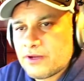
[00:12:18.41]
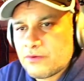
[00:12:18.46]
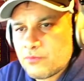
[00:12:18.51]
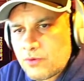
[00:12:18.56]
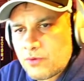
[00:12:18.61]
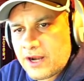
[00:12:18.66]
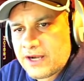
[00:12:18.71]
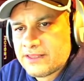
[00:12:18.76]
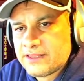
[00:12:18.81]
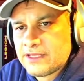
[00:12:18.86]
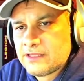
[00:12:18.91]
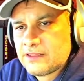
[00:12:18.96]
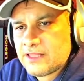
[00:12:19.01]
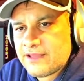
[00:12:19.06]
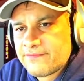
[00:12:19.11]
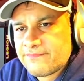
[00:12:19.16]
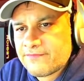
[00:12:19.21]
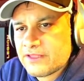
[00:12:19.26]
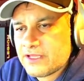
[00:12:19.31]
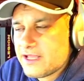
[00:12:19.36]
why did they lie
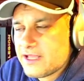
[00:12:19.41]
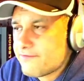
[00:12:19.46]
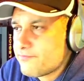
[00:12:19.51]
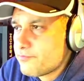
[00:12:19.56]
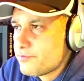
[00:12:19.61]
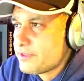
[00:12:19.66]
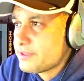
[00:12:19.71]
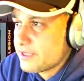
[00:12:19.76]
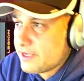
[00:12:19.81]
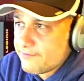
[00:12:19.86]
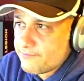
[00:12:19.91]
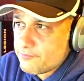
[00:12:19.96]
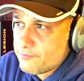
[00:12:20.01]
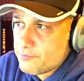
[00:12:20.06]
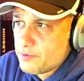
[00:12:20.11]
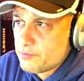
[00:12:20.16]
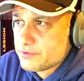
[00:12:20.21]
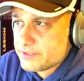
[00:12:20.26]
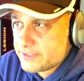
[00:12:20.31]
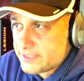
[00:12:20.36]
for the government? The
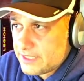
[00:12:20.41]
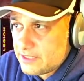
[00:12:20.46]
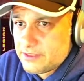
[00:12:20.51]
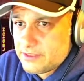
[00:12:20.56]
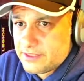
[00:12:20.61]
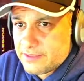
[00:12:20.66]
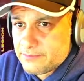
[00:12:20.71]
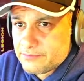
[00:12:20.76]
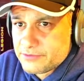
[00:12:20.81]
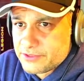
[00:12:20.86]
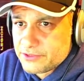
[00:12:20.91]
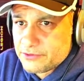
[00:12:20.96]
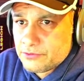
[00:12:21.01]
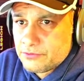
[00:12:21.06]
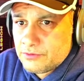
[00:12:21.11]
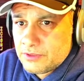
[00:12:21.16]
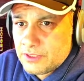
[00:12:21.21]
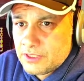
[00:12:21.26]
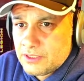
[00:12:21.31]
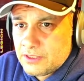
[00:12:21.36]
government was telling them to.
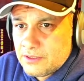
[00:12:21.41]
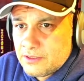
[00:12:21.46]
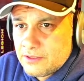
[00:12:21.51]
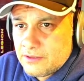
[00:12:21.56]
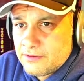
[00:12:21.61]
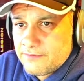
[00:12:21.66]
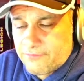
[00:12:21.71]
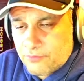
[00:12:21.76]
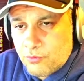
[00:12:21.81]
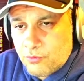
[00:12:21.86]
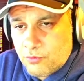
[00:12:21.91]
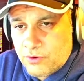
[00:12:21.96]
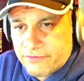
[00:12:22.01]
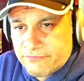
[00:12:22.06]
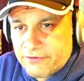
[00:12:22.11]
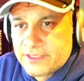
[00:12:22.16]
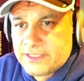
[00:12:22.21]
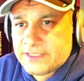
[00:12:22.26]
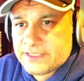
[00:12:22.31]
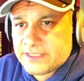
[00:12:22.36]
For what
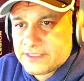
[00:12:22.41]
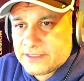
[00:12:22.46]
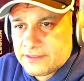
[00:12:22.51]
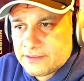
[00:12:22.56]
reason?